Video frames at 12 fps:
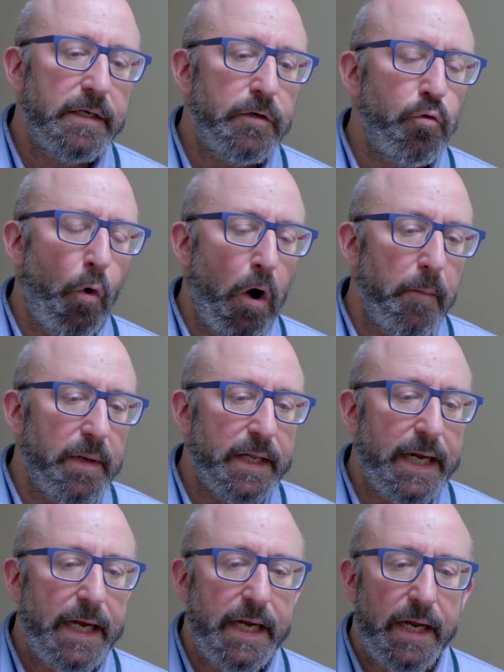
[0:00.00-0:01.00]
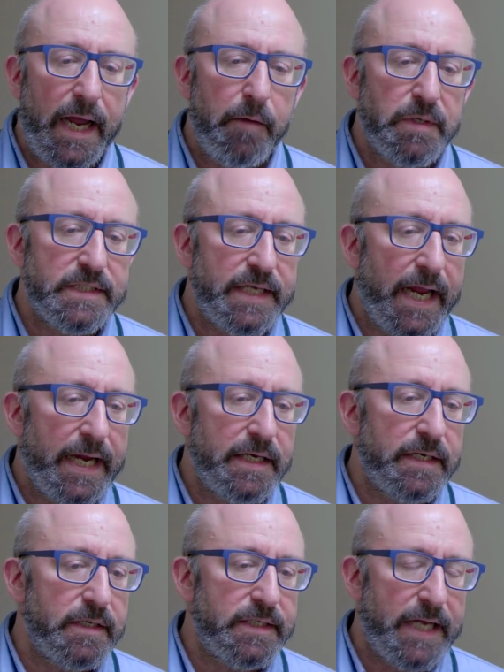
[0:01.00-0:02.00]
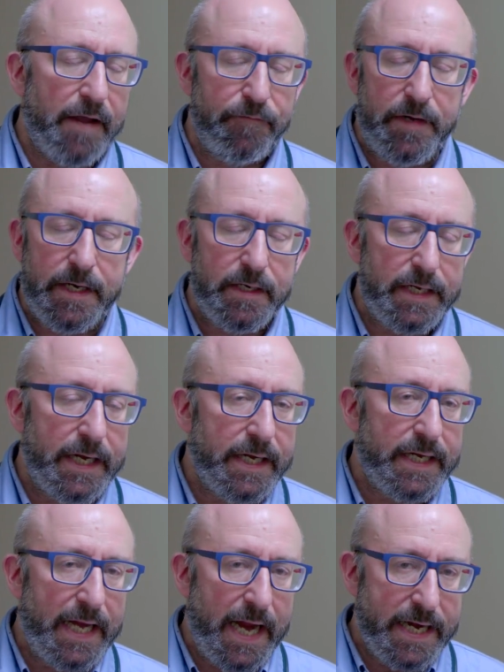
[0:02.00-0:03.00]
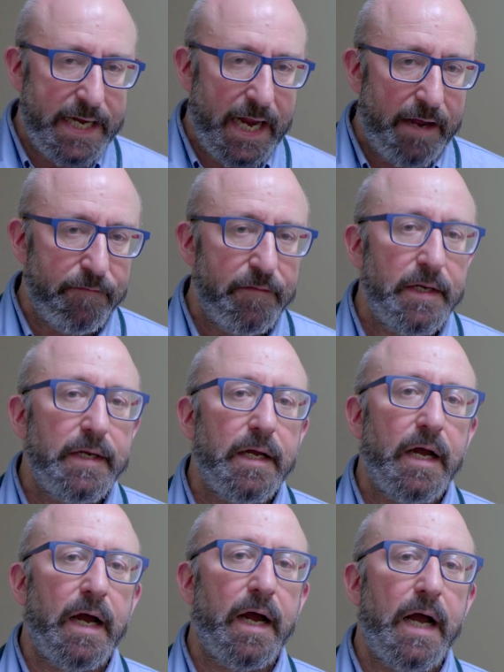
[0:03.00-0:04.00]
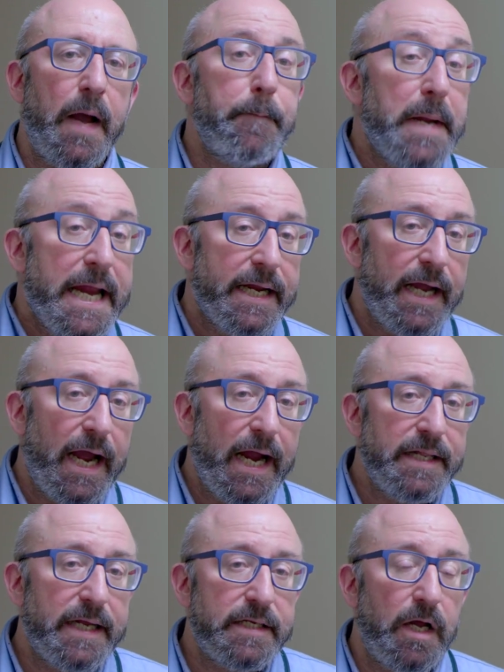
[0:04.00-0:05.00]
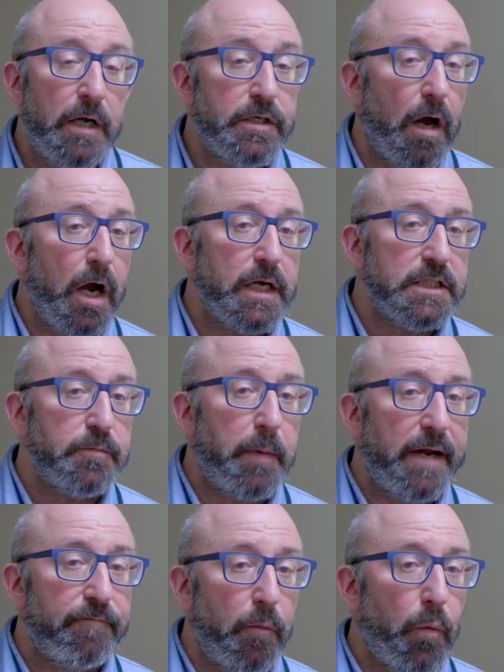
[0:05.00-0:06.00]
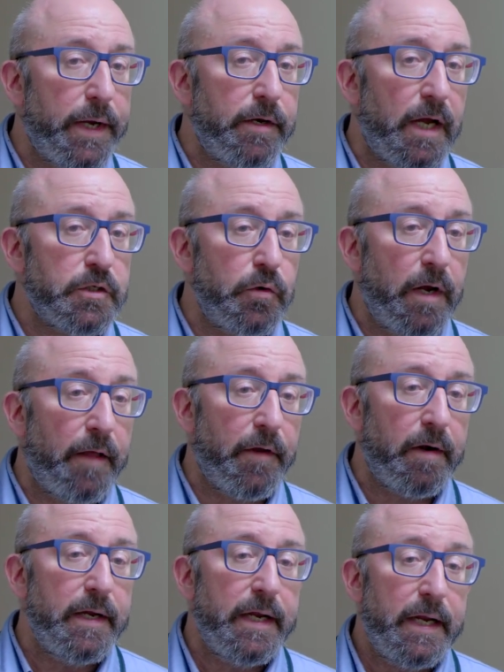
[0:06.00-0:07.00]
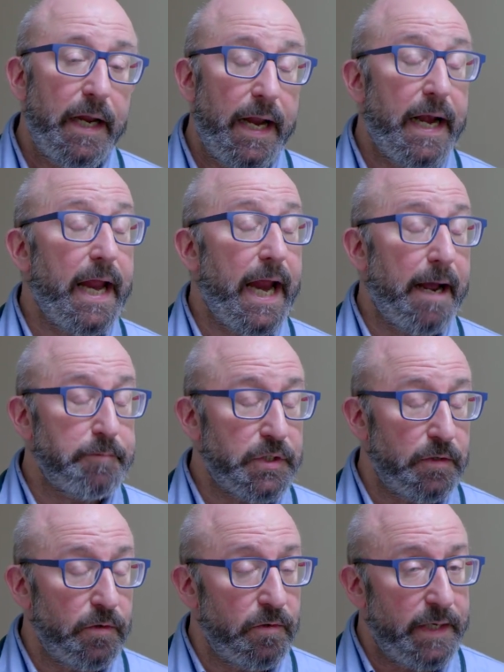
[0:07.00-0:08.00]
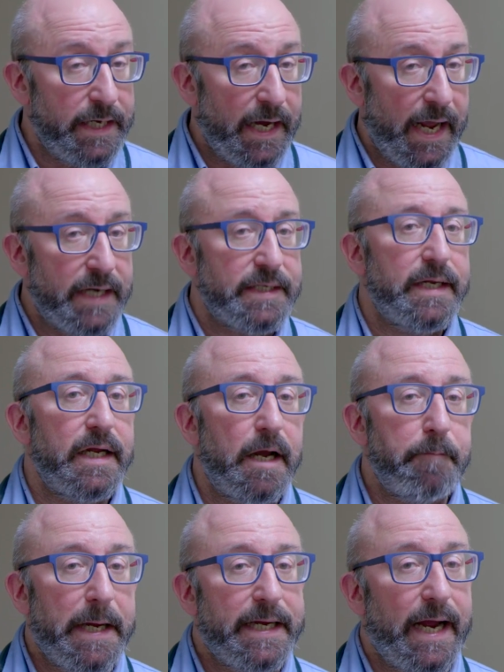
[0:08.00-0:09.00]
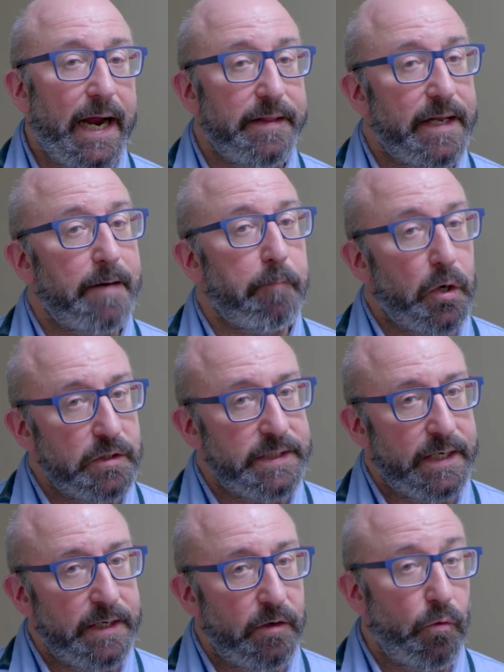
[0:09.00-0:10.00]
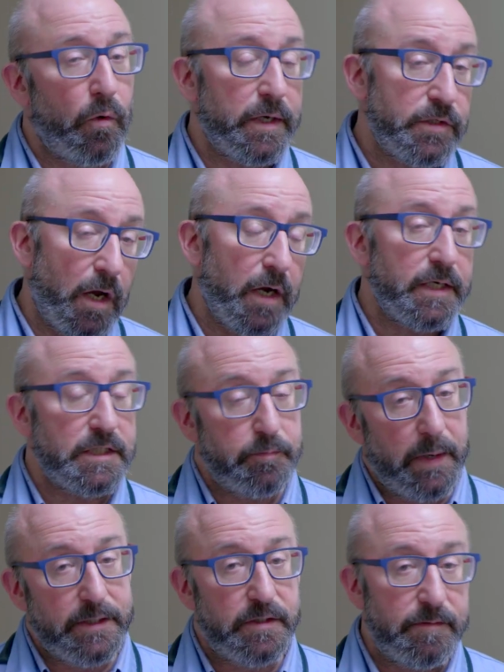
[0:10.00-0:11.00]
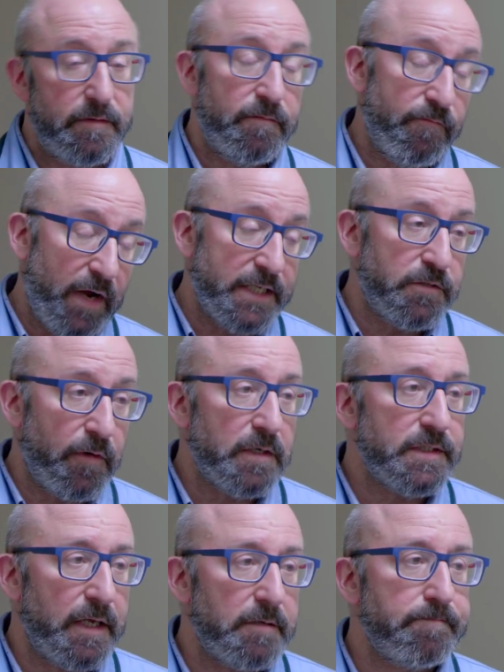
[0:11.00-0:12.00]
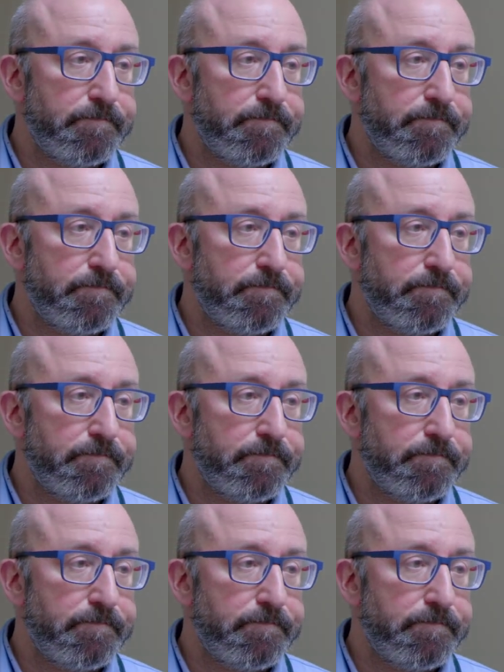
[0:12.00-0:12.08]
normally I would say definitely can't have a pink eye that a dog can spread from one dog to another, and absolutely not a pink eye that a person or a dog can spread vice versa.